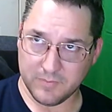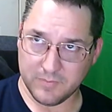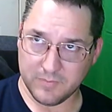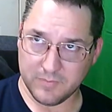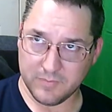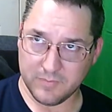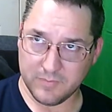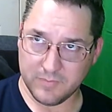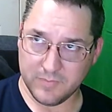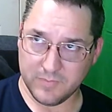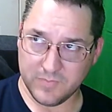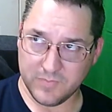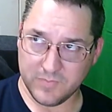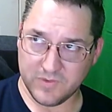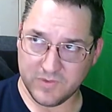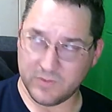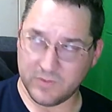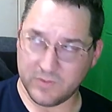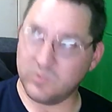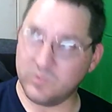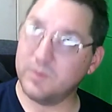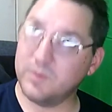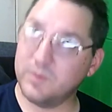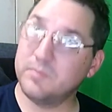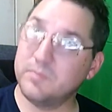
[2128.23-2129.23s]
let's see,
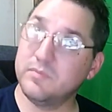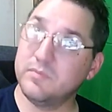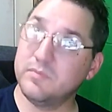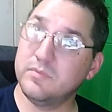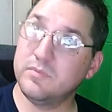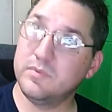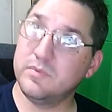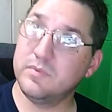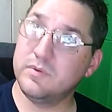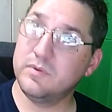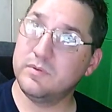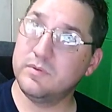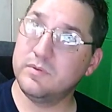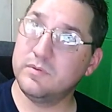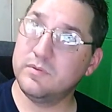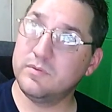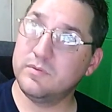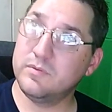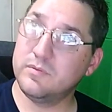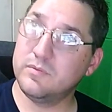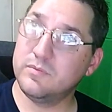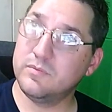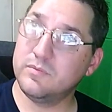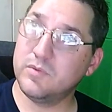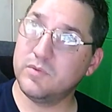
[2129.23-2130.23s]

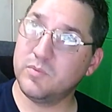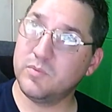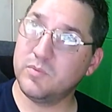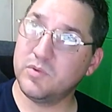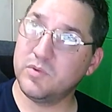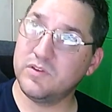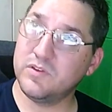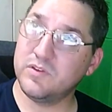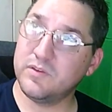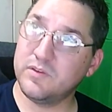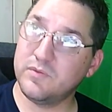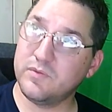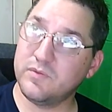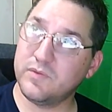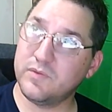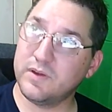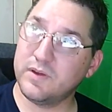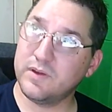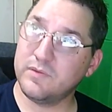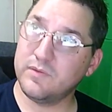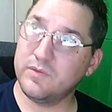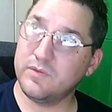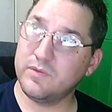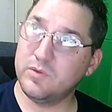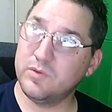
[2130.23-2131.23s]
1.75,
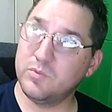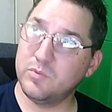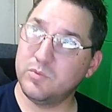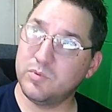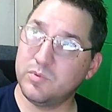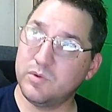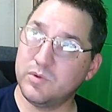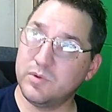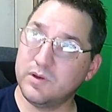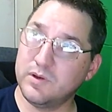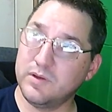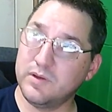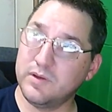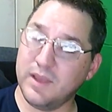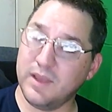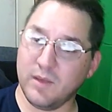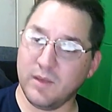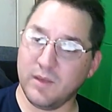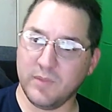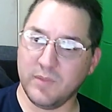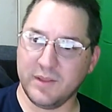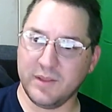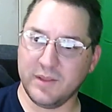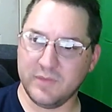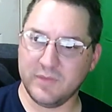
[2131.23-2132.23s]
2 point, yeah,
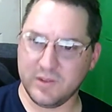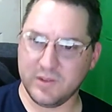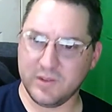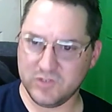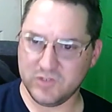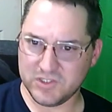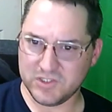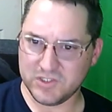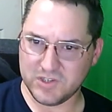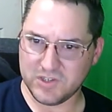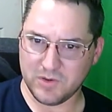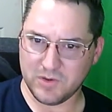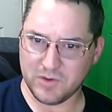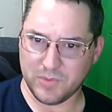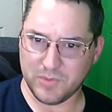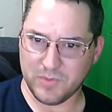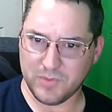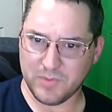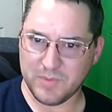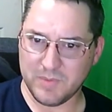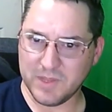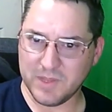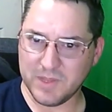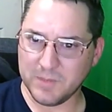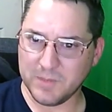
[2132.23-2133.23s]
like that, just under 3
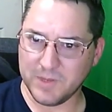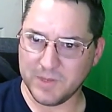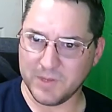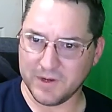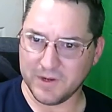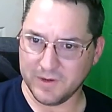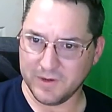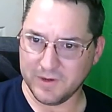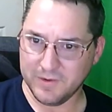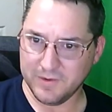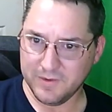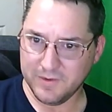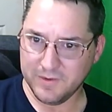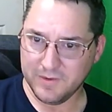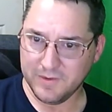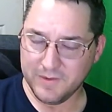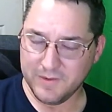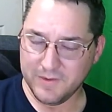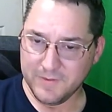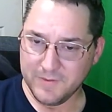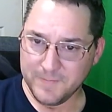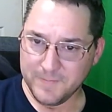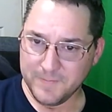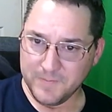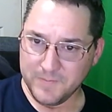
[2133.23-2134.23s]
millimeter.
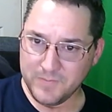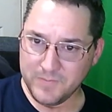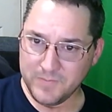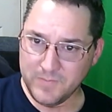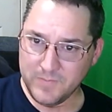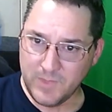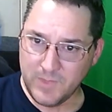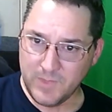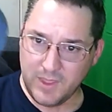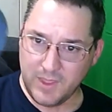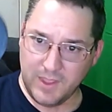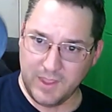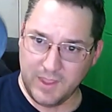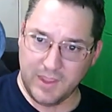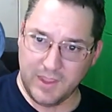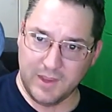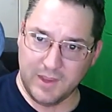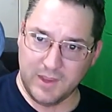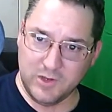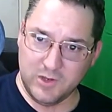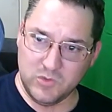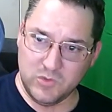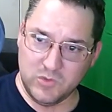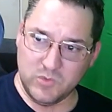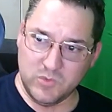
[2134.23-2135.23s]
And
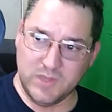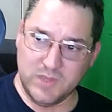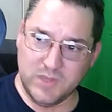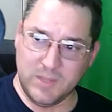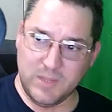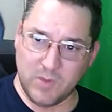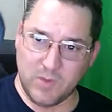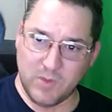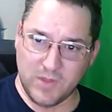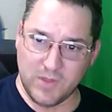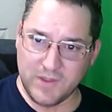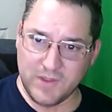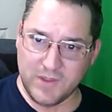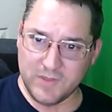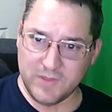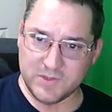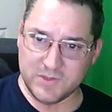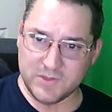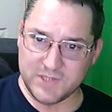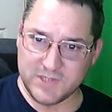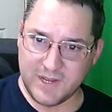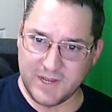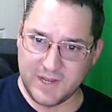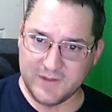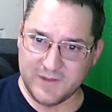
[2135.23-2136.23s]
you keep all the other
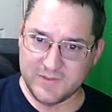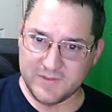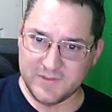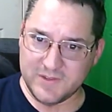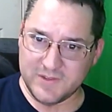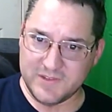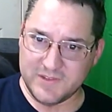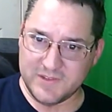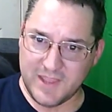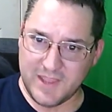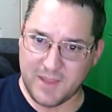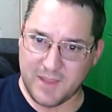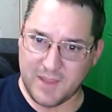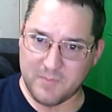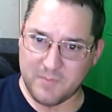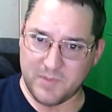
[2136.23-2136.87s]
settings the same, but it